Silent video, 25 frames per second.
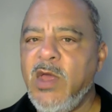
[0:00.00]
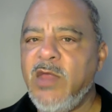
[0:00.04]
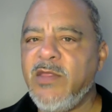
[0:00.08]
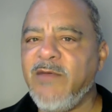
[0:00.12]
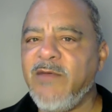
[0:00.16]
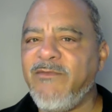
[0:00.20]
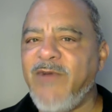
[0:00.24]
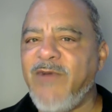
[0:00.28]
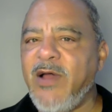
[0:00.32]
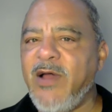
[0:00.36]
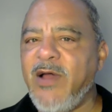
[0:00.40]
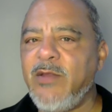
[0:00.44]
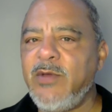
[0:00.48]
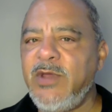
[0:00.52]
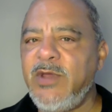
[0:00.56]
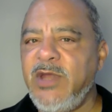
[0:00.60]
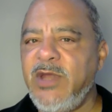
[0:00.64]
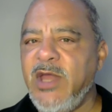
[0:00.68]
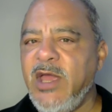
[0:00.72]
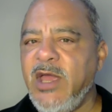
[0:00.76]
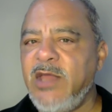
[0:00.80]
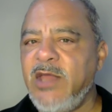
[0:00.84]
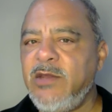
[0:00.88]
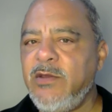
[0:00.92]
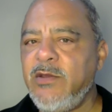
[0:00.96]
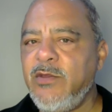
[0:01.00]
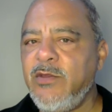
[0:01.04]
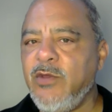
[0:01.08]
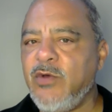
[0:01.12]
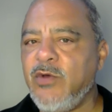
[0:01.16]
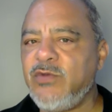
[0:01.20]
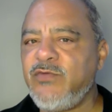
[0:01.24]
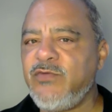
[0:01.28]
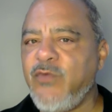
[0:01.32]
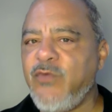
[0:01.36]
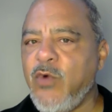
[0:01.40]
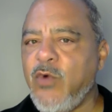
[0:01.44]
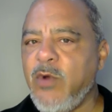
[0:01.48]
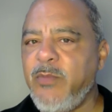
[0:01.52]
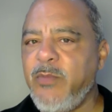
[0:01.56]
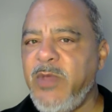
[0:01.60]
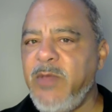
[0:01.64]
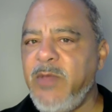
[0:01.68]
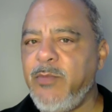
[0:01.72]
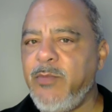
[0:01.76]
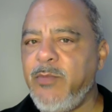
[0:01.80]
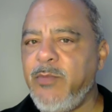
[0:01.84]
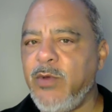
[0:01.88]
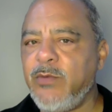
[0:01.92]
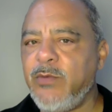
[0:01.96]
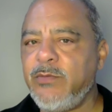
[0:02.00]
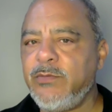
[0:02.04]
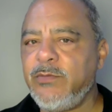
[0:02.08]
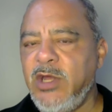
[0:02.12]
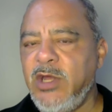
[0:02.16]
The following night, those four people,